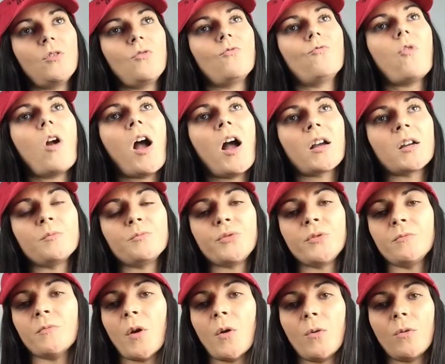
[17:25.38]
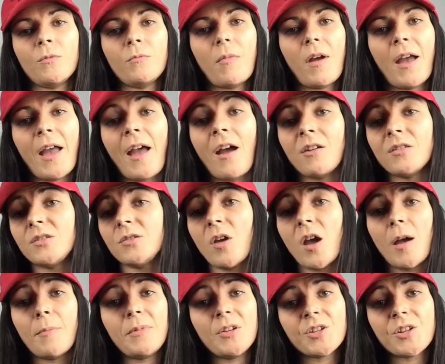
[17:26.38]
rock and promote my How to
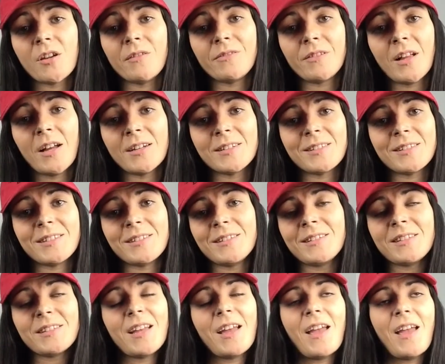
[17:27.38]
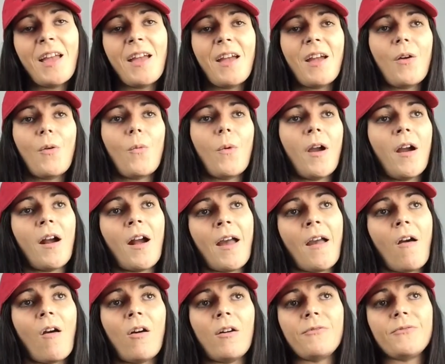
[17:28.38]
Happy Chef classes, where I
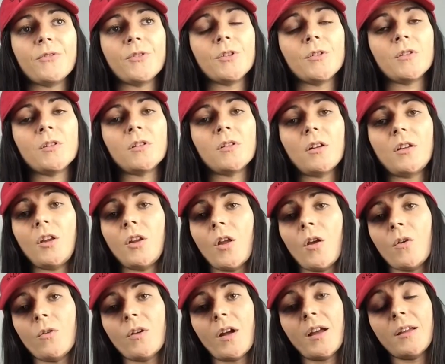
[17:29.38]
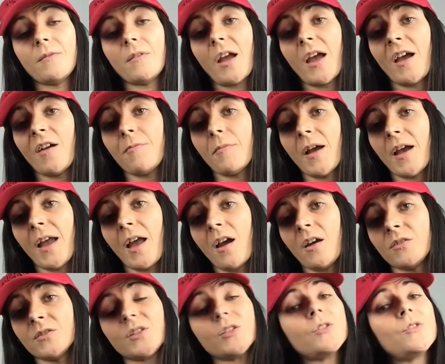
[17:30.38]
offer, I have my
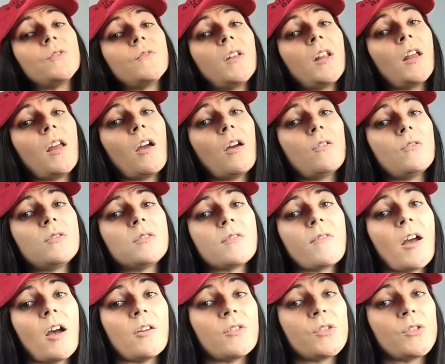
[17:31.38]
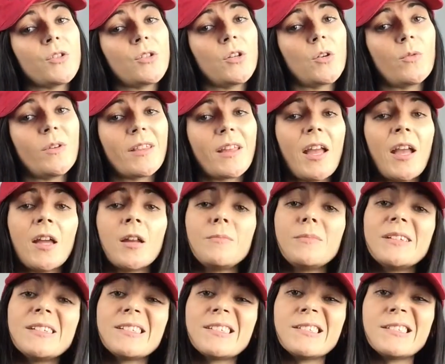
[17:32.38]
how-to videos of how to cook with
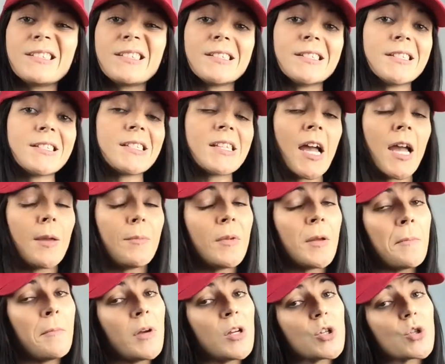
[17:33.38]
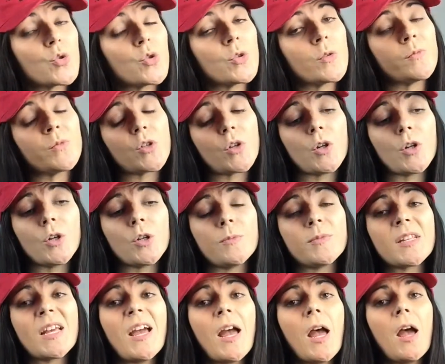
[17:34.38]
cannabis and psilocybin, mushrooms,
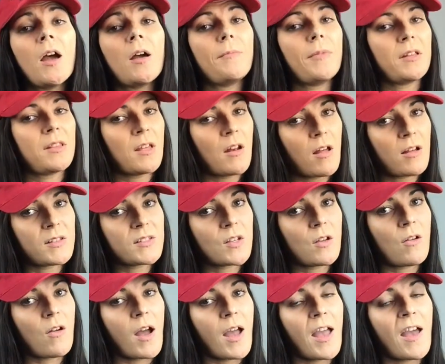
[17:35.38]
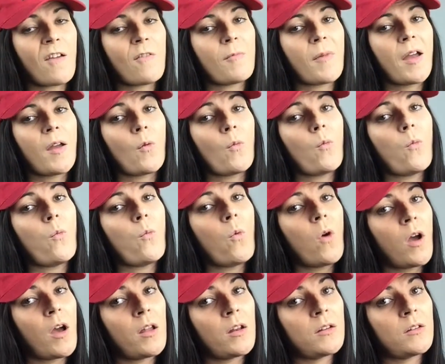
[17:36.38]
herbs, but then also I have my
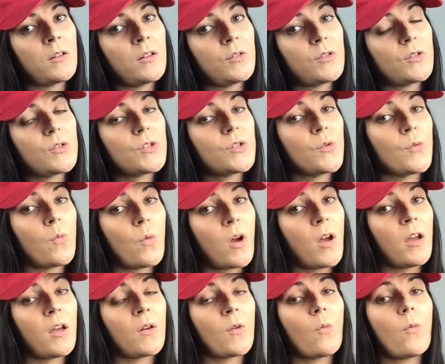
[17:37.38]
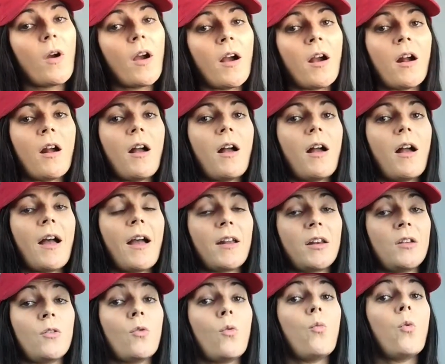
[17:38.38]
one-to-one where I
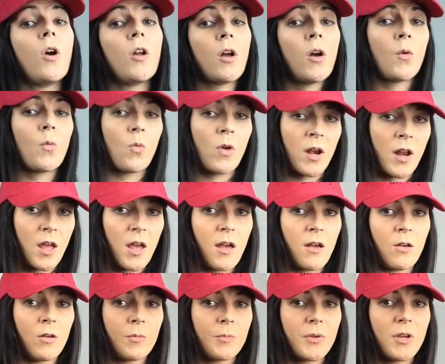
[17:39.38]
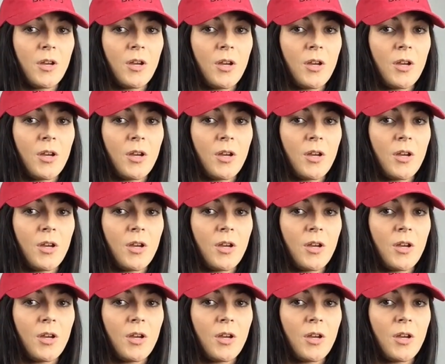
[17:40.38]
do one-on-one help